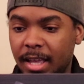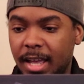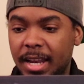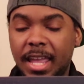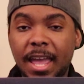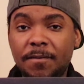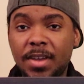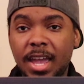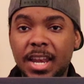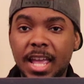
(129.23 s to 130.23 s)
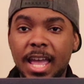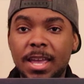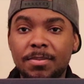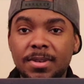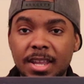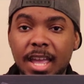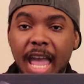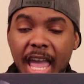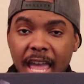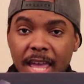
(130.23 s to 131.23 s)
I can't fit any
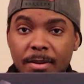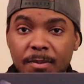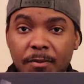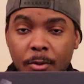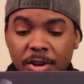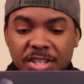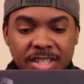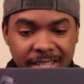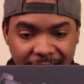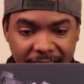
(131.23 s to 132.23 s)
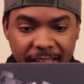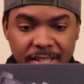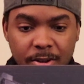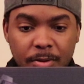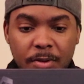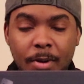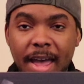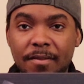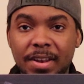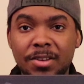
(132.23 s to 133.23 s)
AMD AM4 socket, so if you
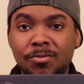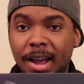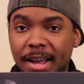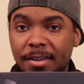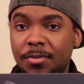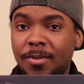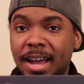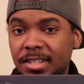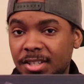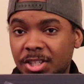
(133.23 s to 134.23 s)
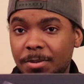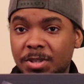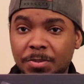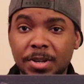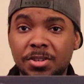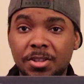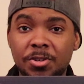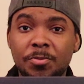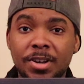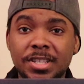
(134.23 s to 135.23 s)
have any of the Ryzen chips, especially the
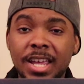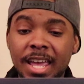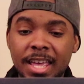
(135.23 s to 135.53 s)
new ones,